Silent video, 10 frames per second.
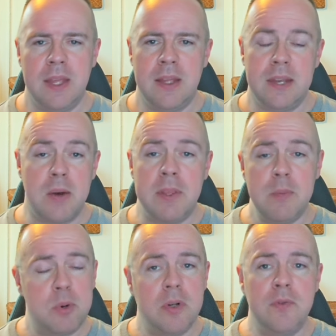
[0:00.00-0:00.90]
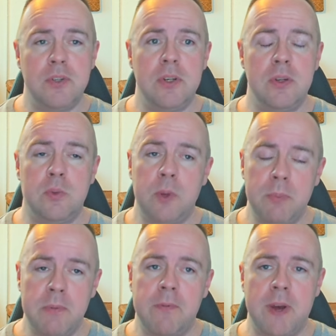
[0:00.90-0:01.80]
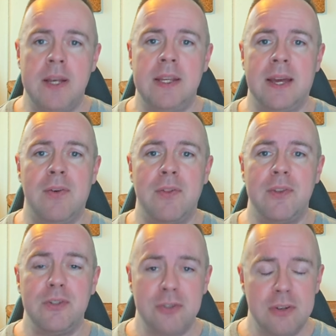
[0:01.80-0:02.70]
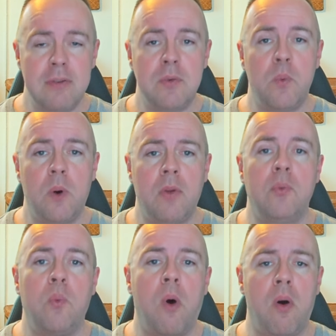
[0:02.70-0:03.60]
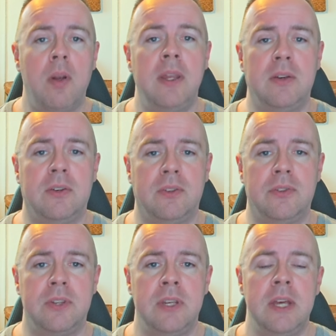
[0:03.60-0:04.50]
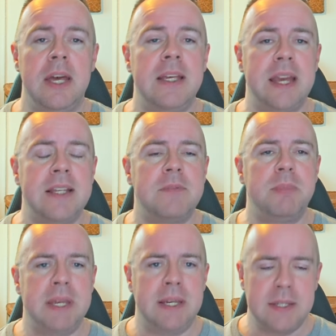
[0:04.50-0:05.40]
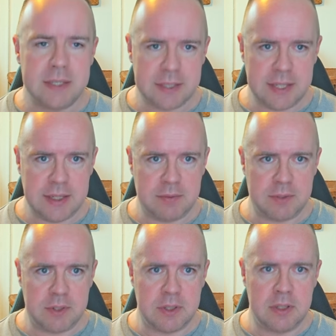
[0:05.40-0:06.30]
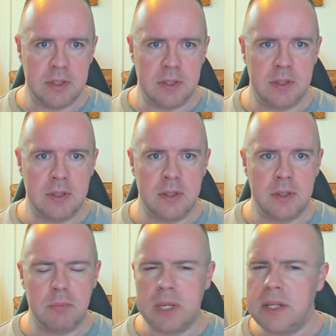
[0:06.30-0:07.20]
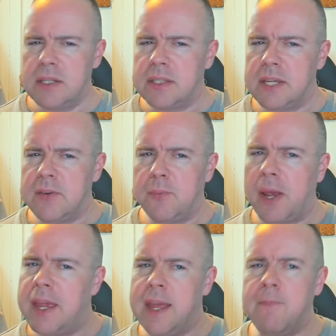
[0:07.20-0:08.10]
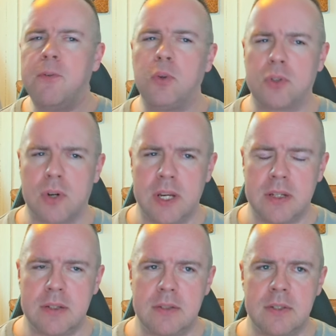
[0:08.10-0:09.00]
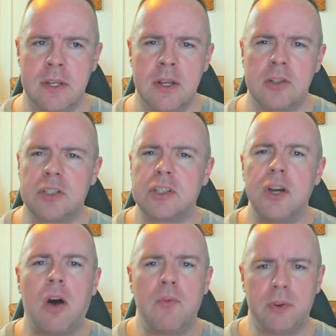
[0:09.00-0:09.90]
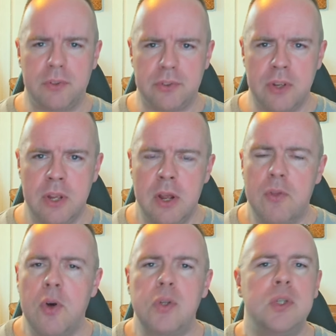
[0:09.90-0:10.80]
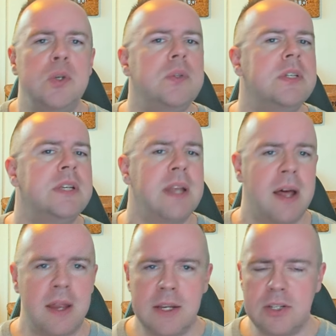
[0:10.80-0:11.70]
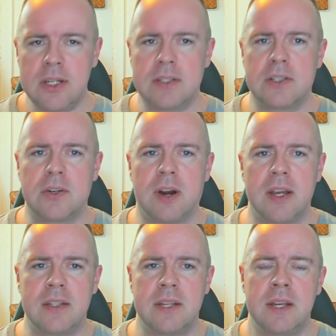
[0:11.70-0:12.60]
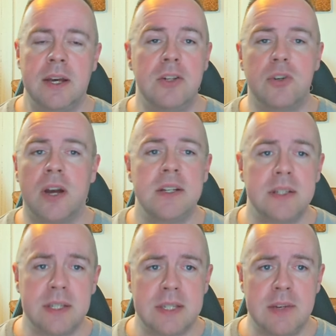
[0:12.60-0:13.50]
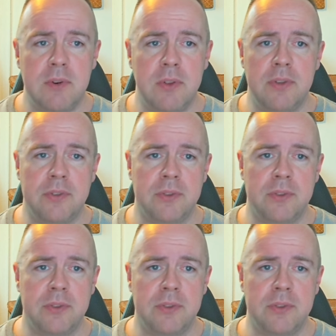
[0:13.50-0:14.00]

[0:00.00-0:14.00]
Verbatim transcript: Now, in the book of Jude, we've been finding out that Jude was warning us against being deceived by infiltrators, scoffers, those who deny Jesus Christ and try to deceive others.